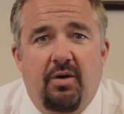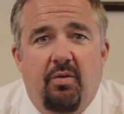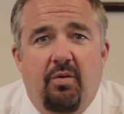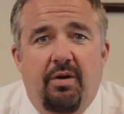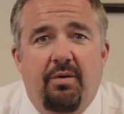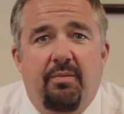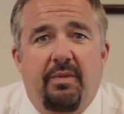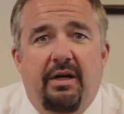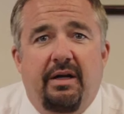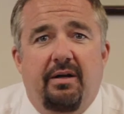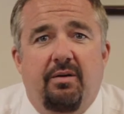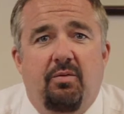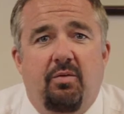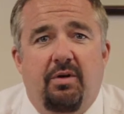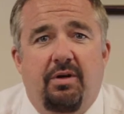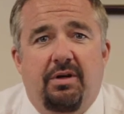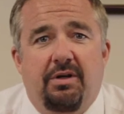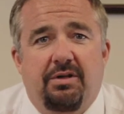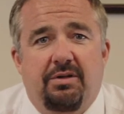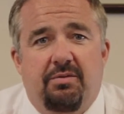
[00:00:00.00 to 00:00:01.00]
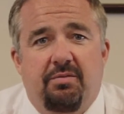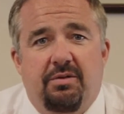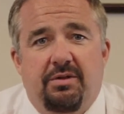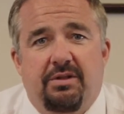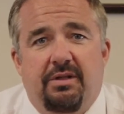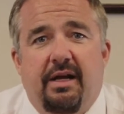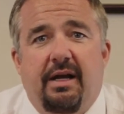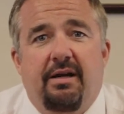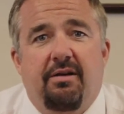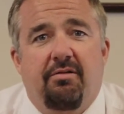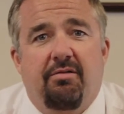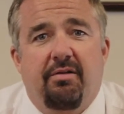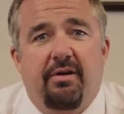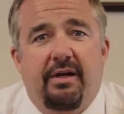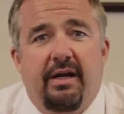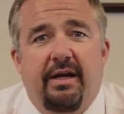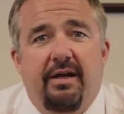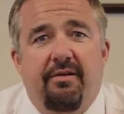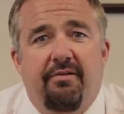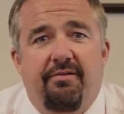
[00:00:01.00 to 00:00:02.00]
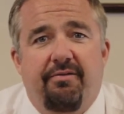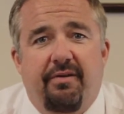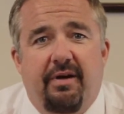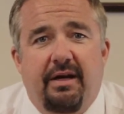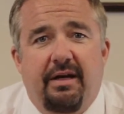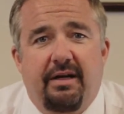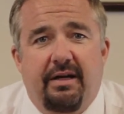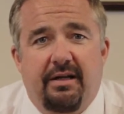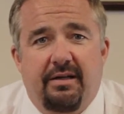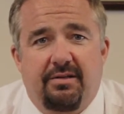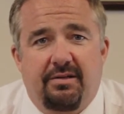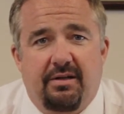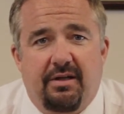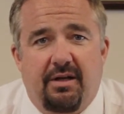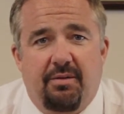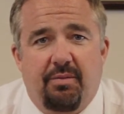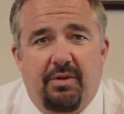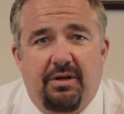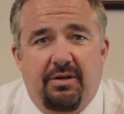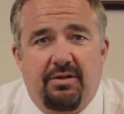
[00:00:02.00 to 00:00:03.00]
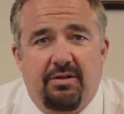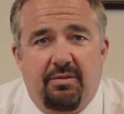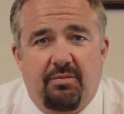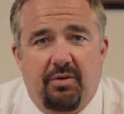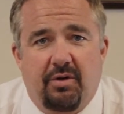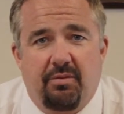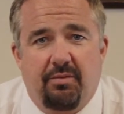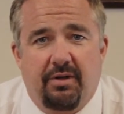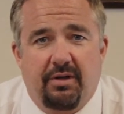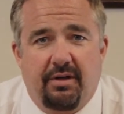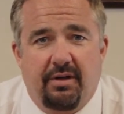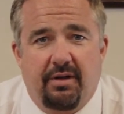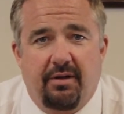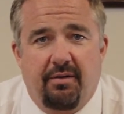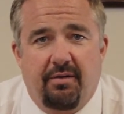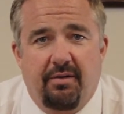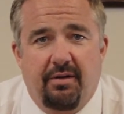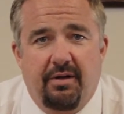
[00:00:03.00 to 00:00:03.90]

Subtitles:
What made it worse was that creative financing I mentioned a moment ago.